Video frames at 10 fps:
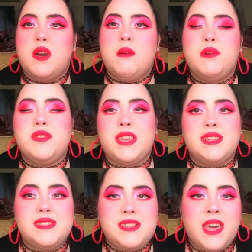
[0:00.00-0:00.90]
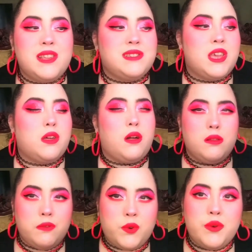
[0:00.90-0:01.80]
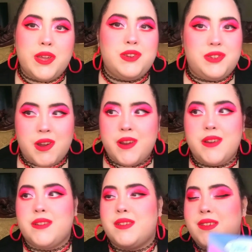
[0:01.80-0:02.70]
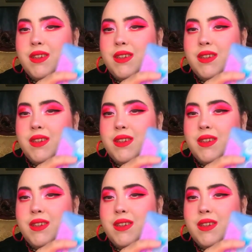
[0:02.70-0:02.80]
but on the inside it's like colorful and dark.